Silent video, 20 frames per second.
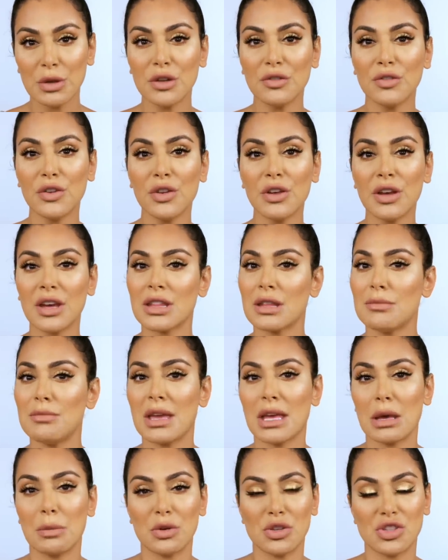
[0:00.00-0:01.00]
beautiful and the
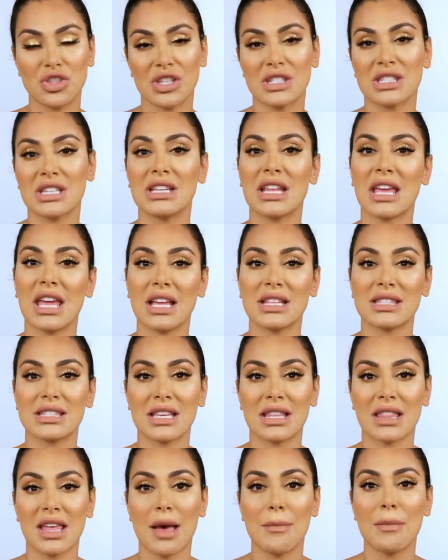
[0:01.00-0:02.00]
makeup was just
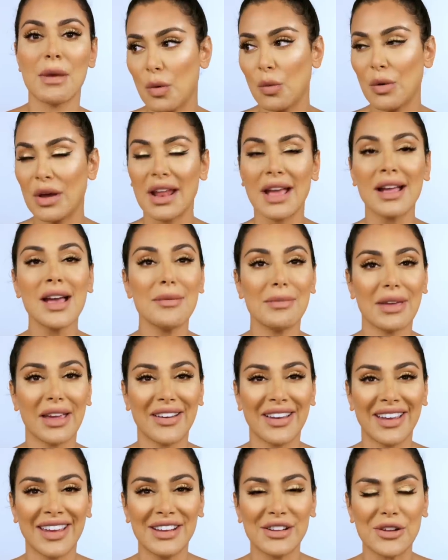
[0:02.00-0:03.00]
enhancing them. When I got
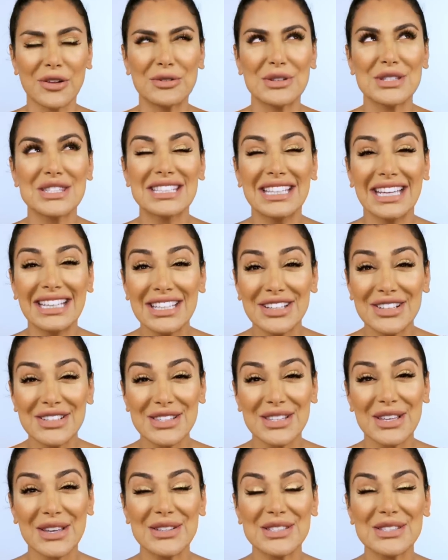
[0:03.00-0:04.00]
married almost 10 years
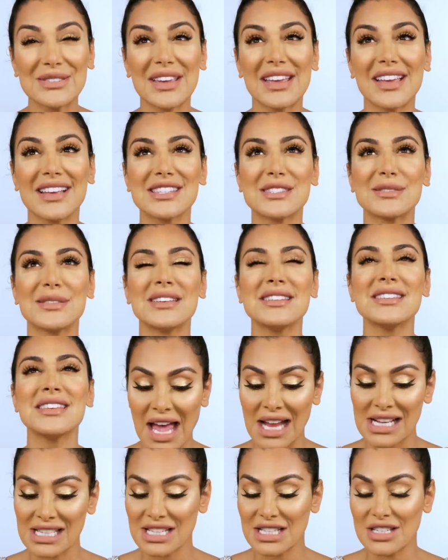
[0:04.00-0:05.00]
ago to my husband,
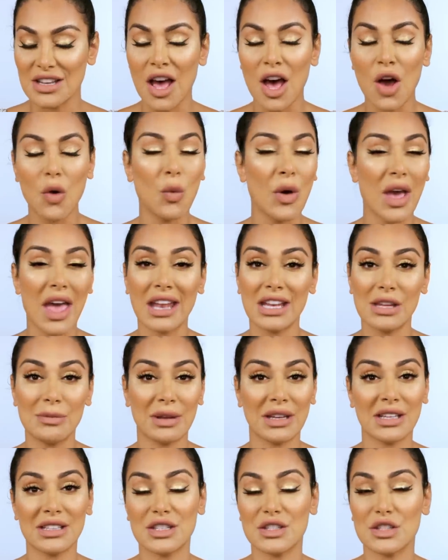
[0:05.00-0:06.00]
I did not want
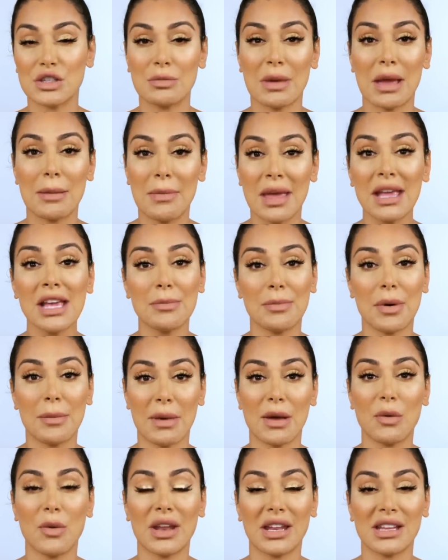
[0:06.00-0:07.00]
anybody to do my makeup on
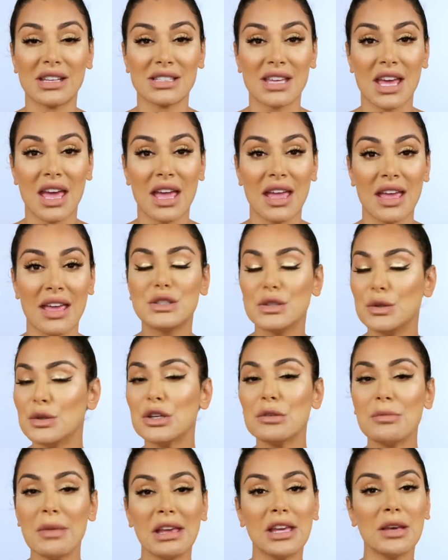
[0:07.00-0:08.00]
my wedding day. Do
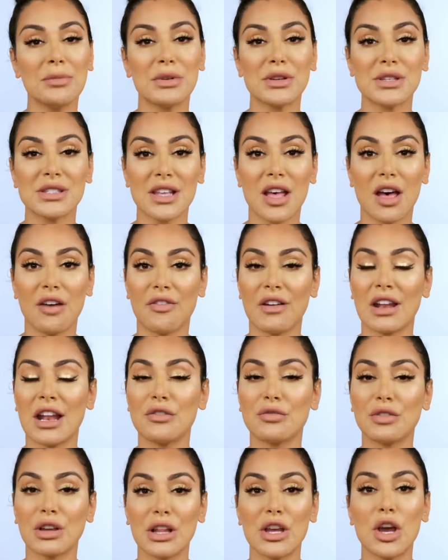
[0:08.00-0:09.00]
your makeup yourself, and I
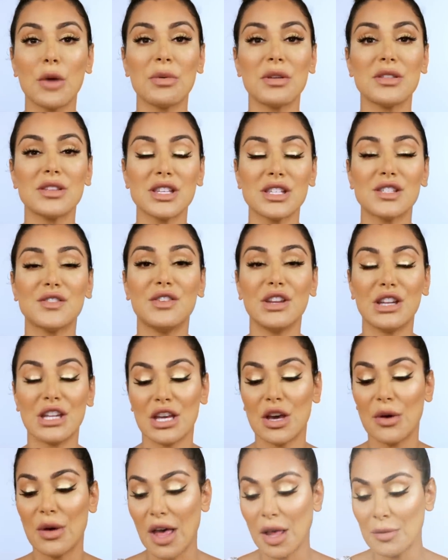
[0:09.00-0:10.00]
really hope that this
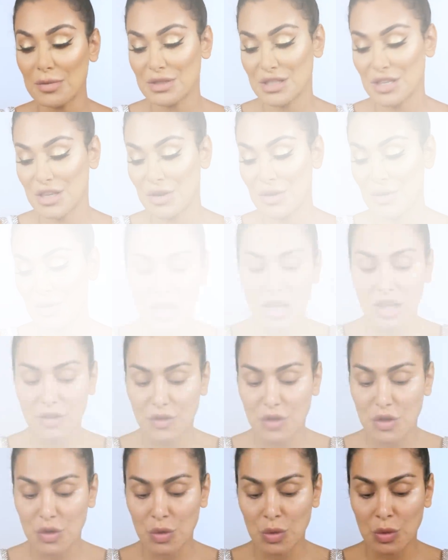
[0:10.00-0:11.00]
video helps you. If
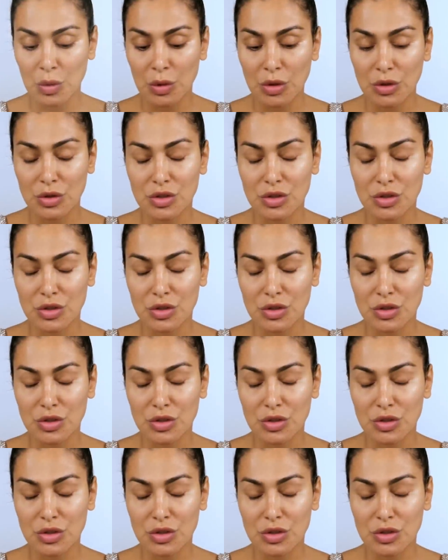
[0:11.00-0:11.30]
you